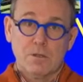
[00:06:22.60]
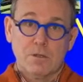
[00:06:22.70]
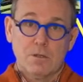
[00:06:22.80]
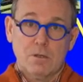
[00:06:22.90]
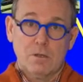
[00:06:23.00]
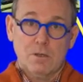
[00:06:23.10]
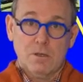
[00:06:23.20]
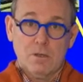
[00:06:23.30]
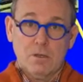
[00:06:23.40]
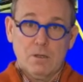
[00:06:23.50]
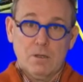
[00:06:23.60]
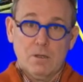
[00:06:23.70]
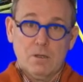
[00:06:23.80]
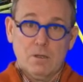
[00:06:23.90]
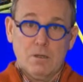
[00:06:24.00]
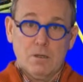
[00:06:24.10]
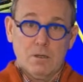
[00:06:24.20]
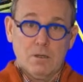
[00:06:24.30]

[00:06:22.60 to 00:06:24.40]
[no speech]